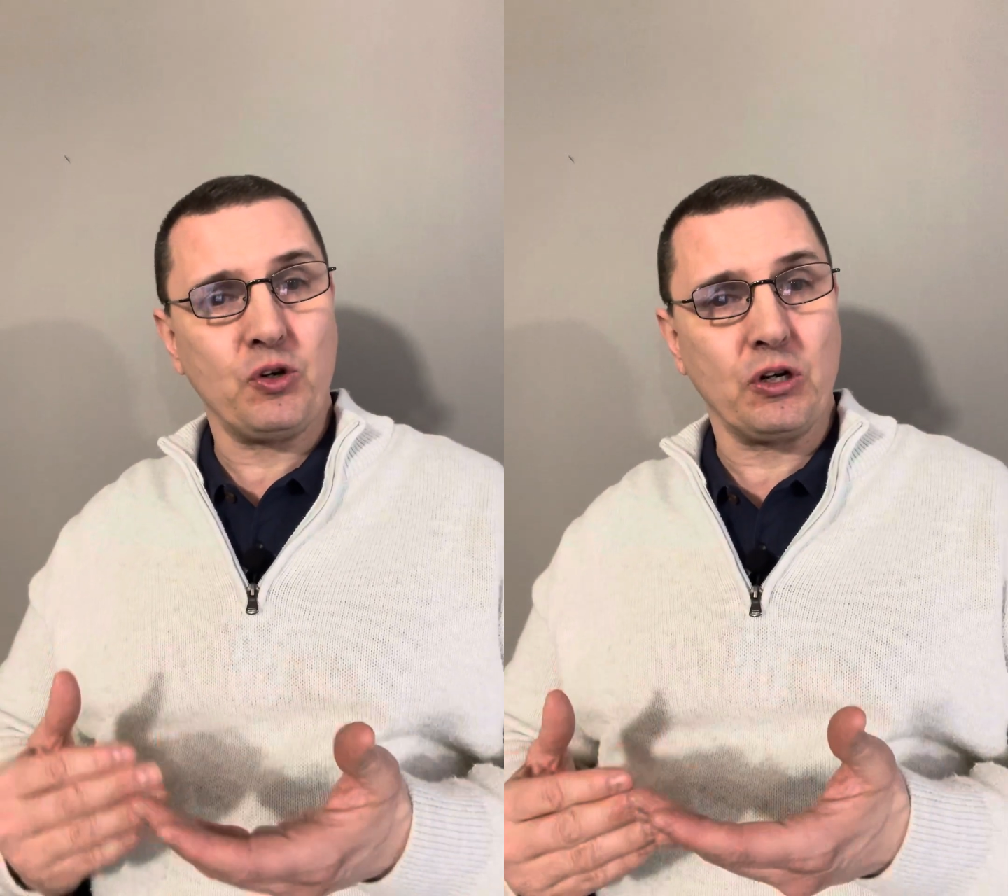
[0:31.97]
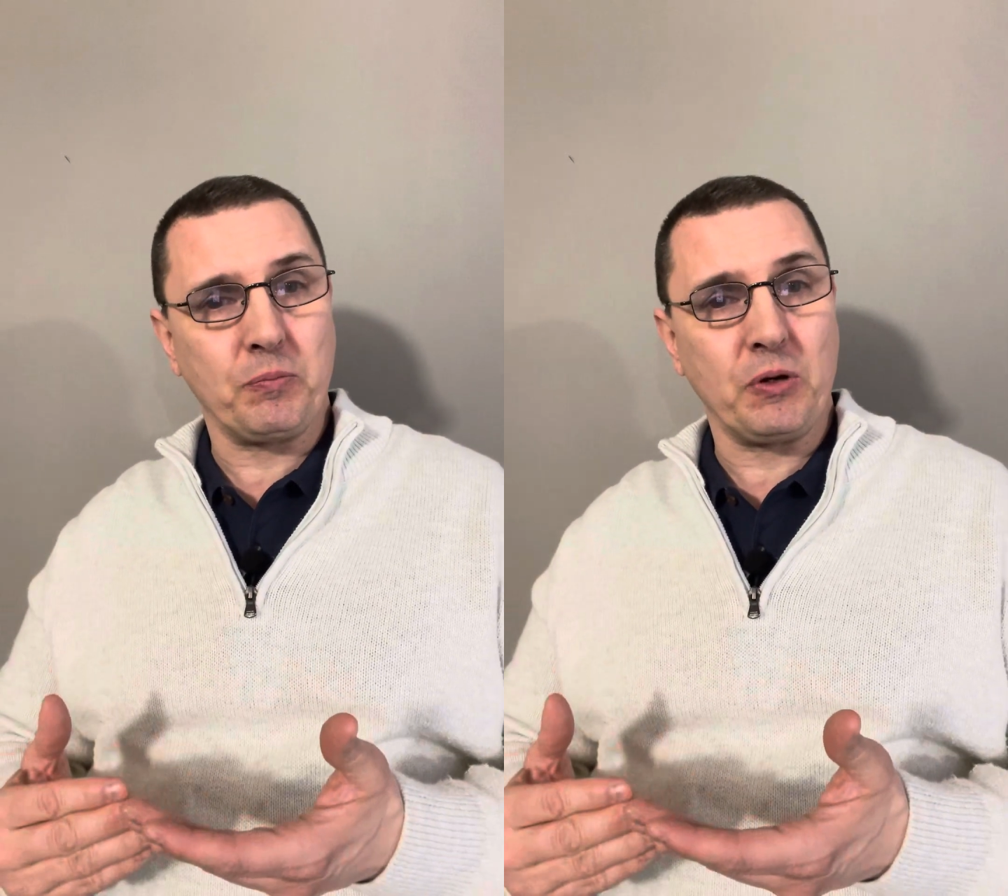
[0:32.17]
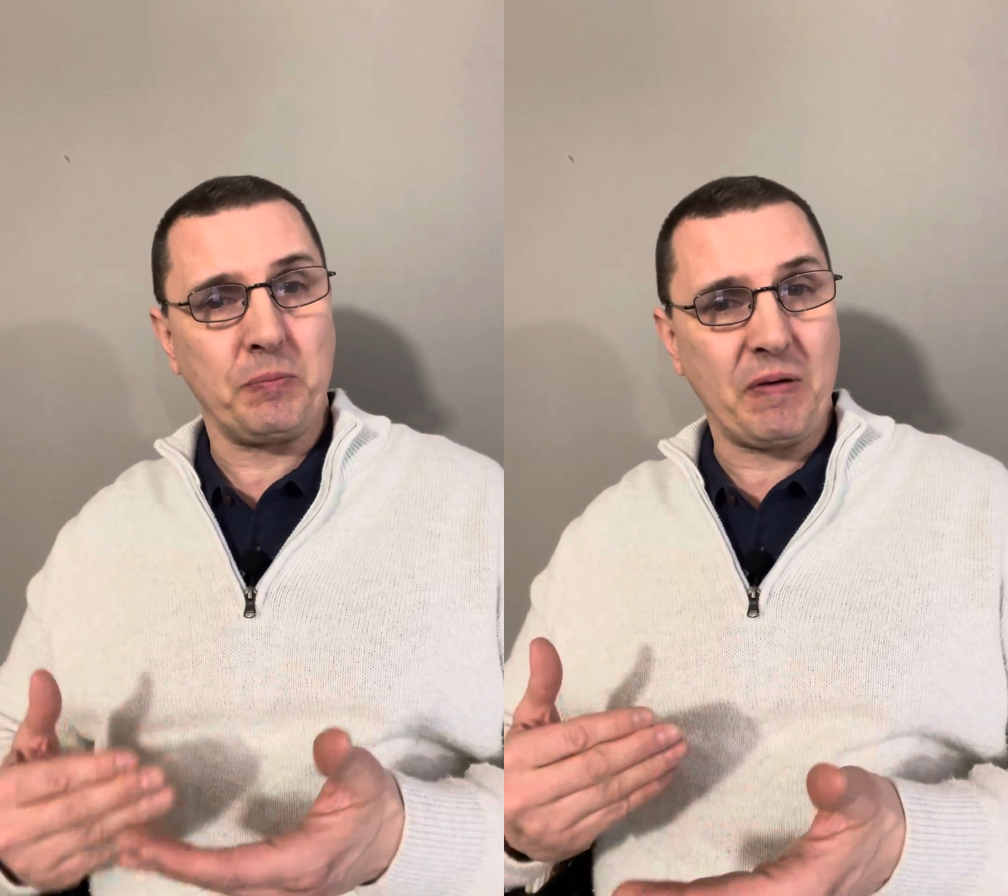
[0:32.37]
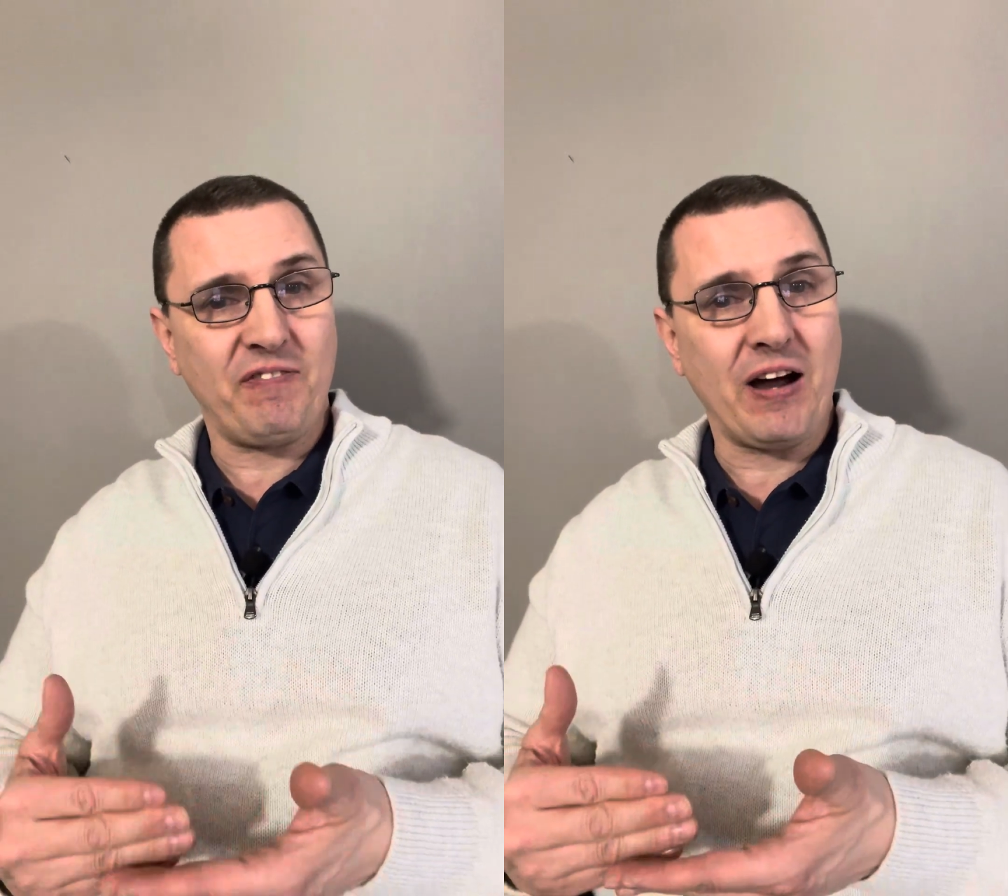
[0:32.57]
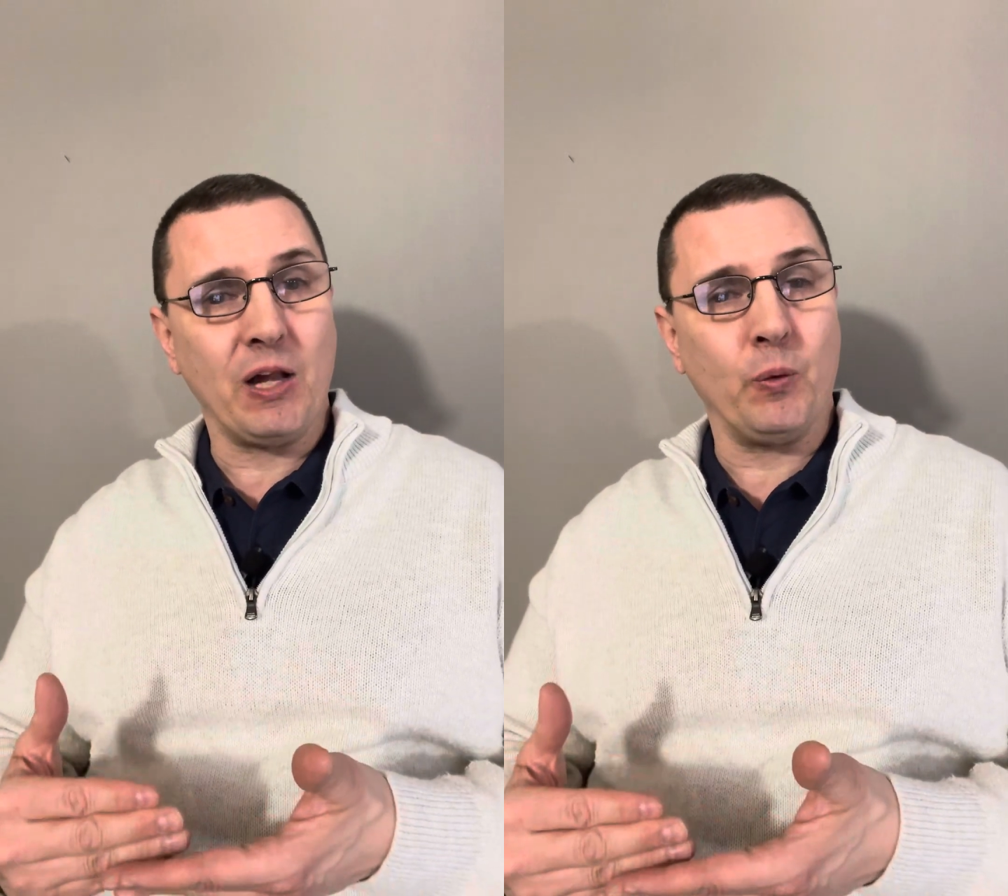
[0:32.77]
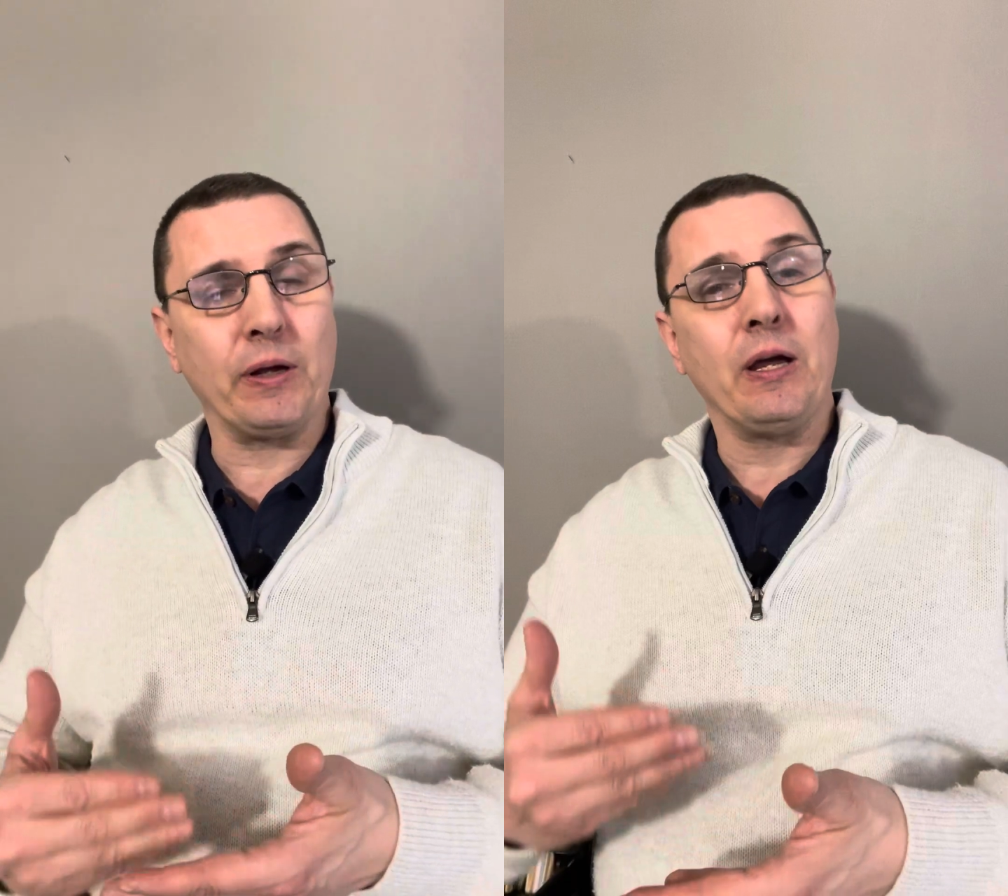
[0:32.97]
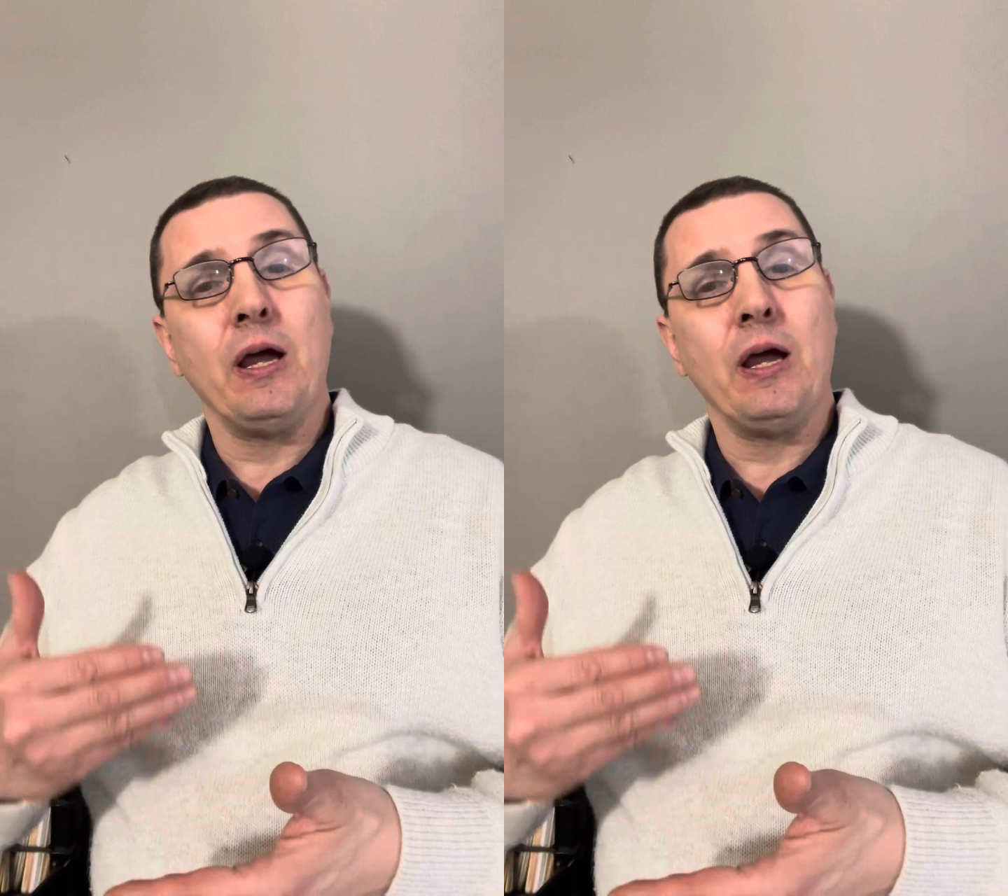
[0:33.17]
going to be following